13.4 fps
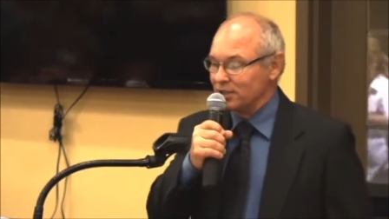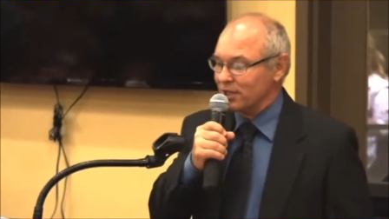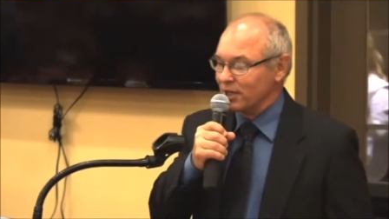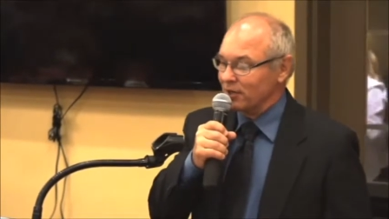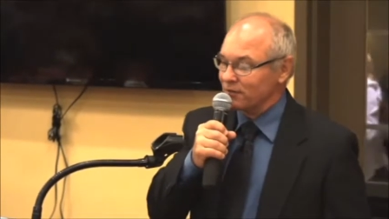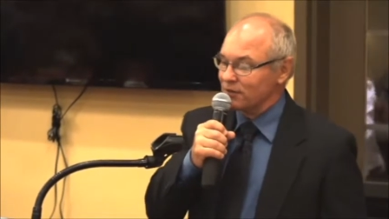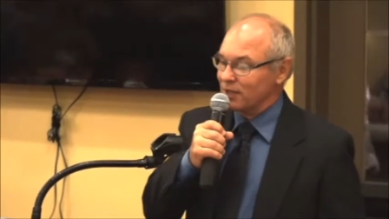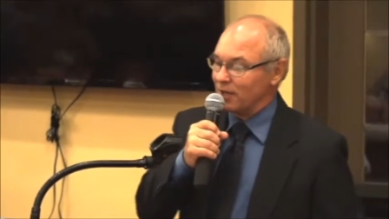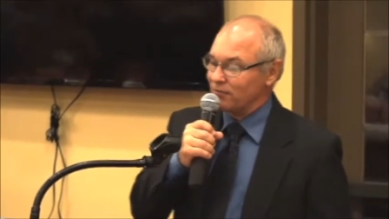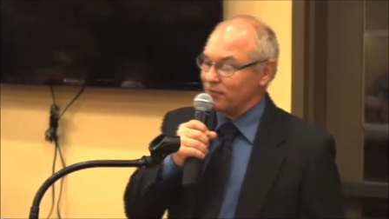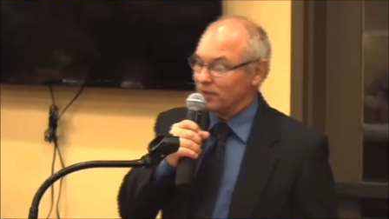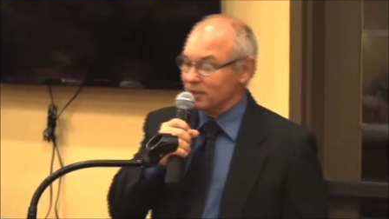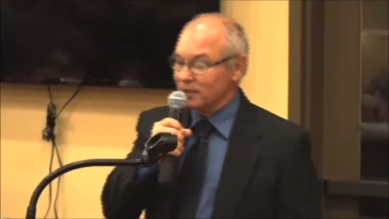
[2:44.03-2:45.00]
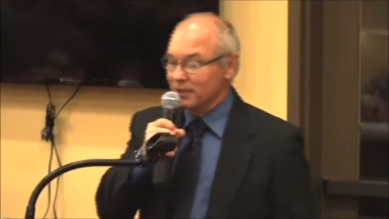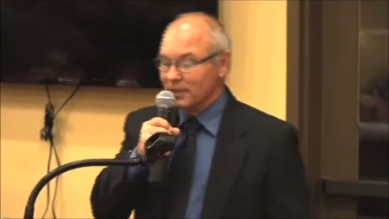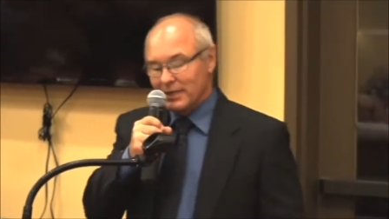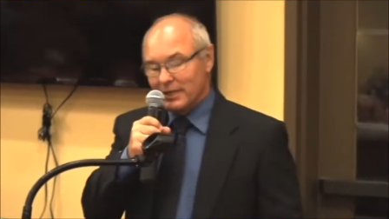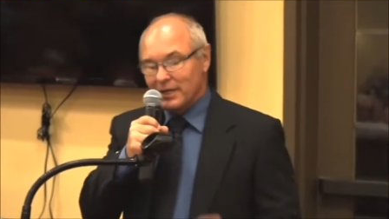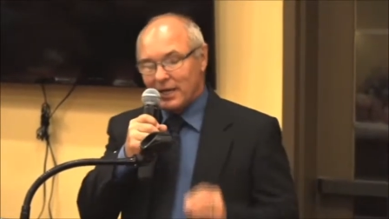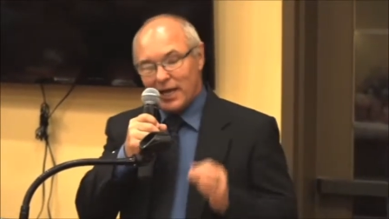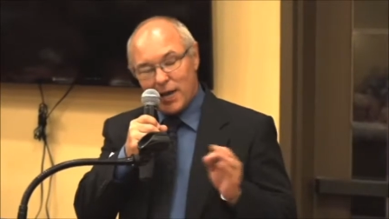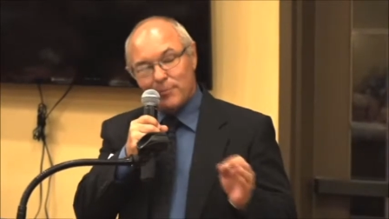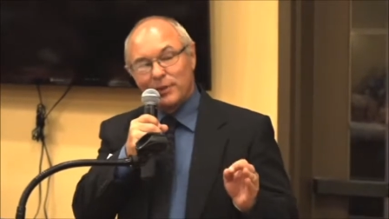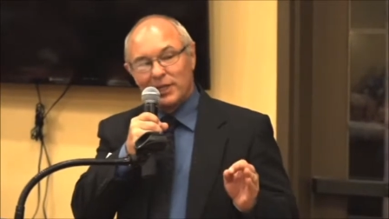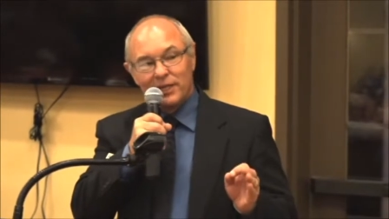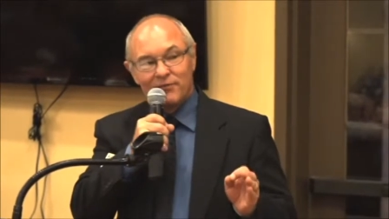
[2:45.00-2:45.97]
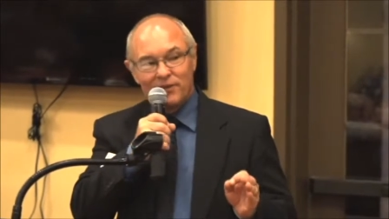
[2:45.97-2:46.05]
Sheriff's Office. I
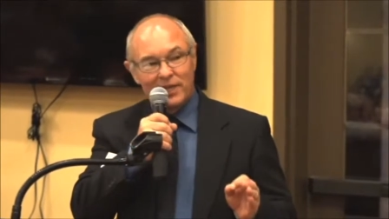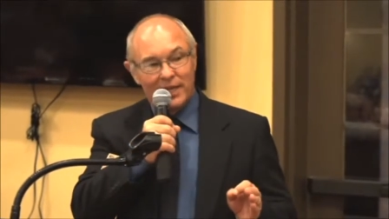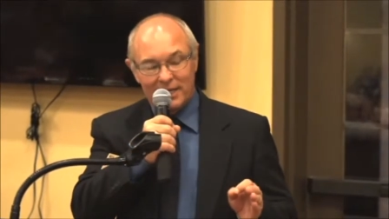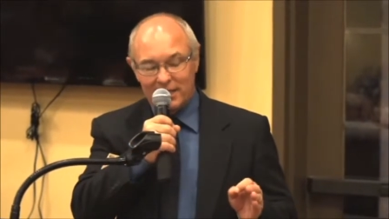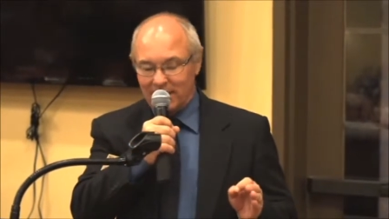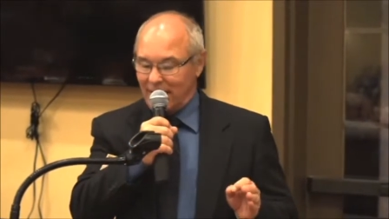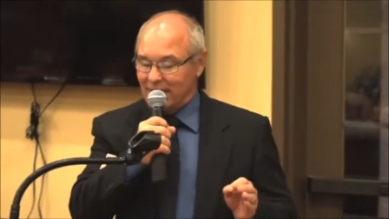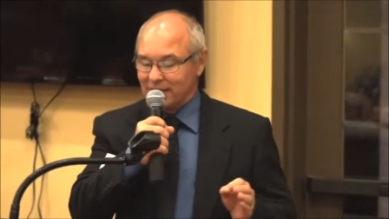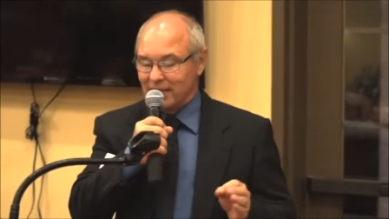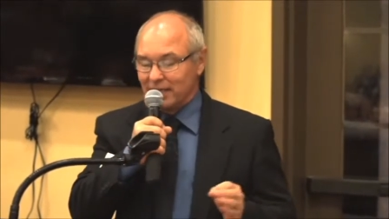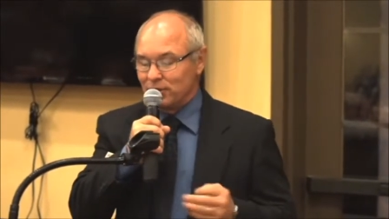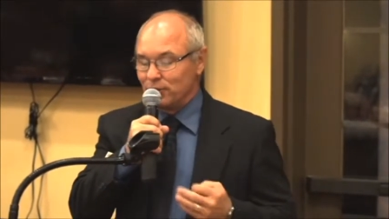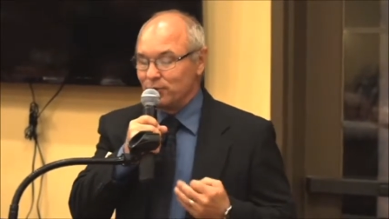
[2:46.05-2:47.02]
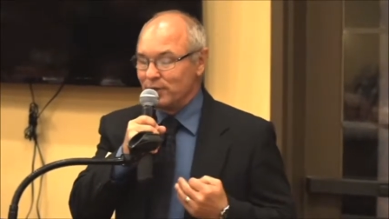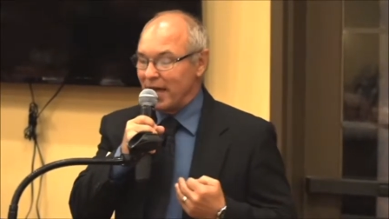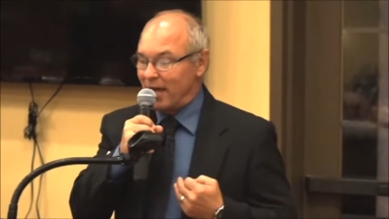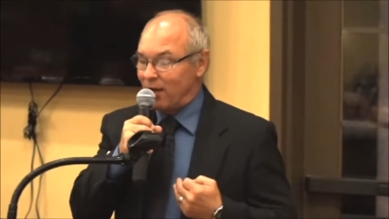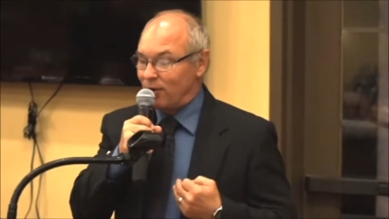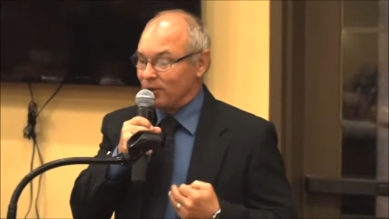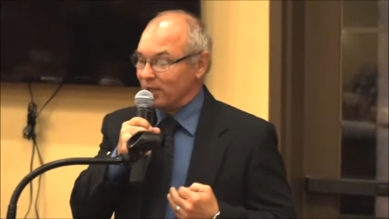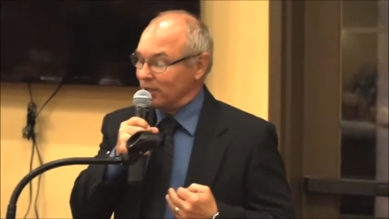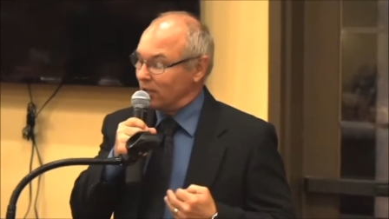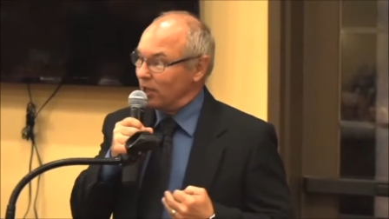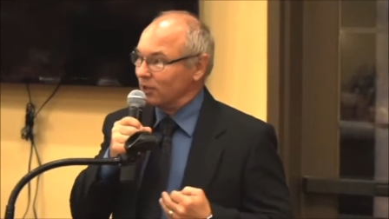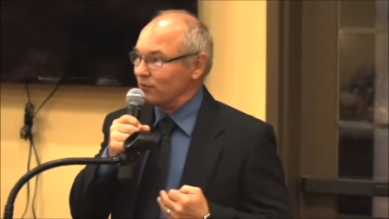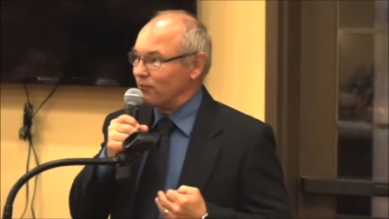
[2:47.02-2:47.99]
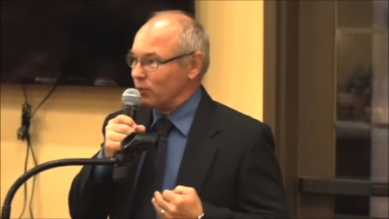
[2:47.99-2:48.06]
believe then, as I do now, that
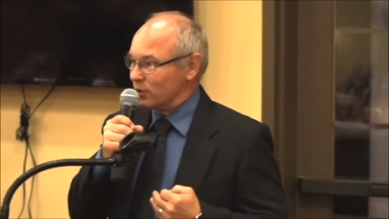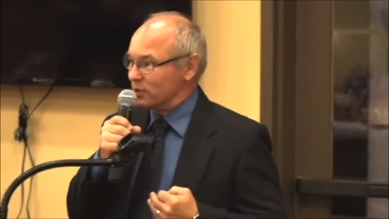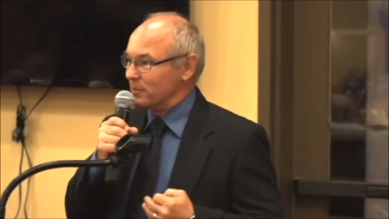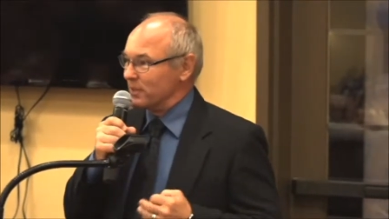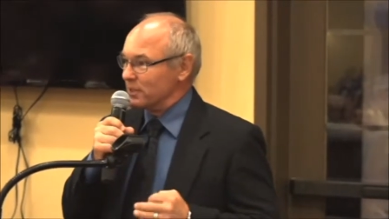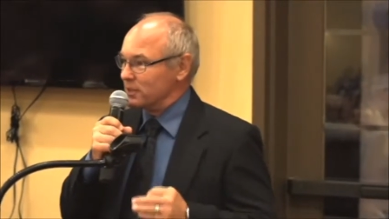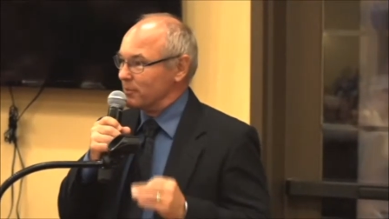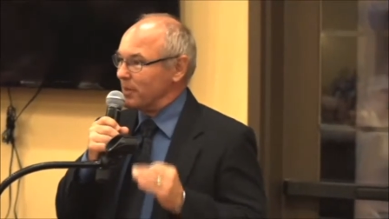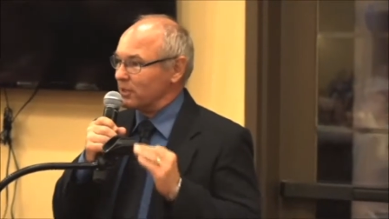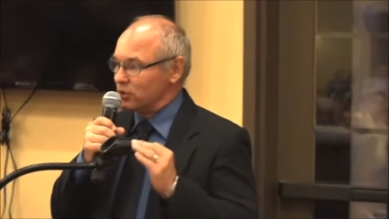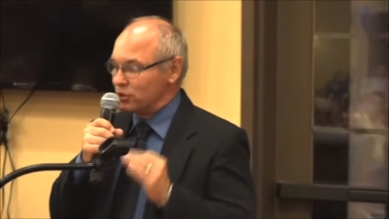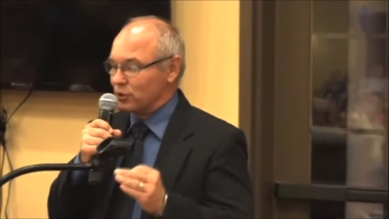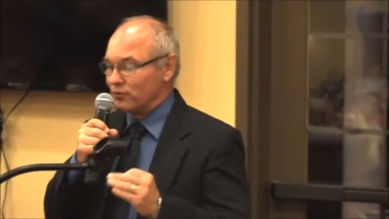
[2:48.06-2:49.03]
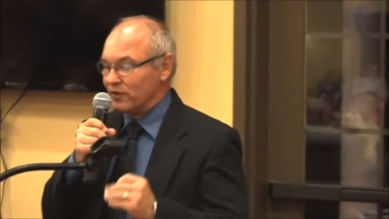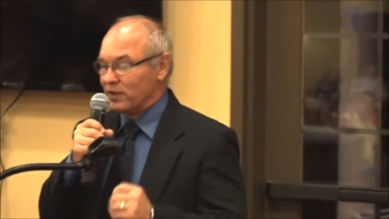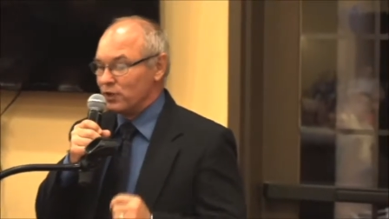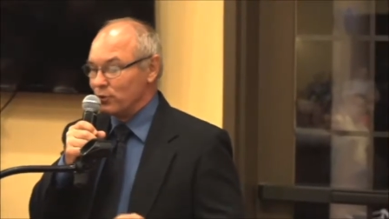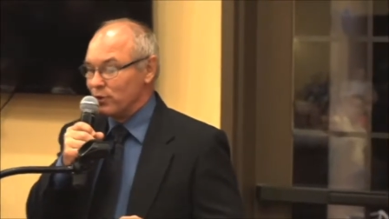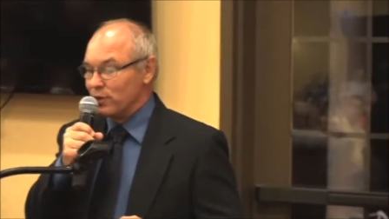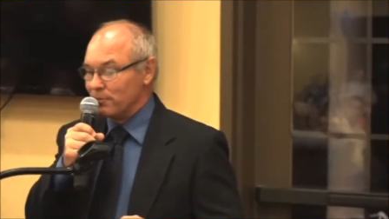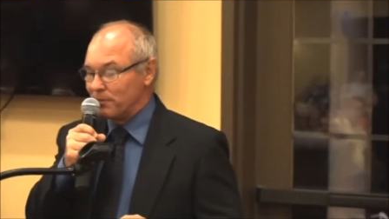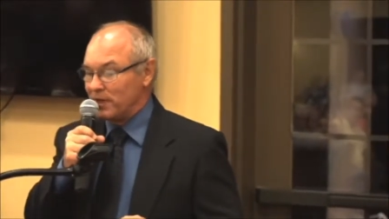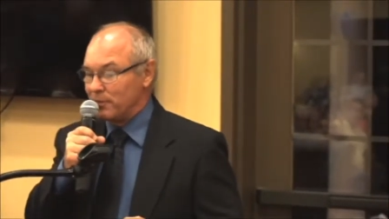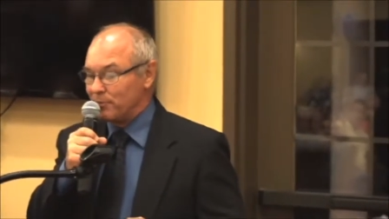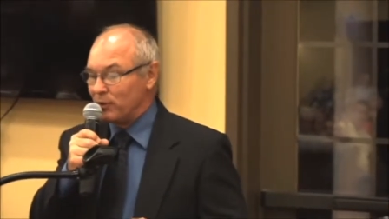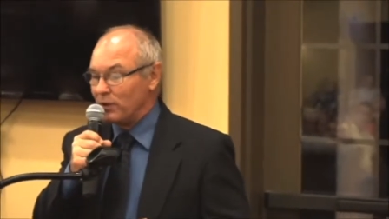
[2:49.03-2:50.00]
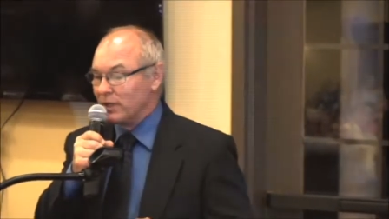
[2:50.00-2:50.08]
law enforcement is about serving you, the
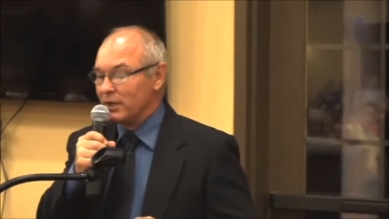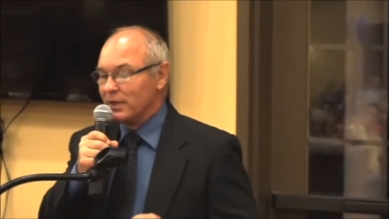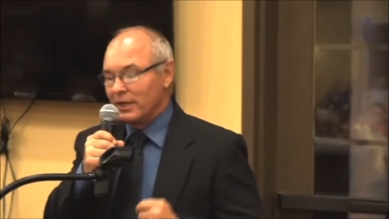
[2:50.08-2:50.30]
people,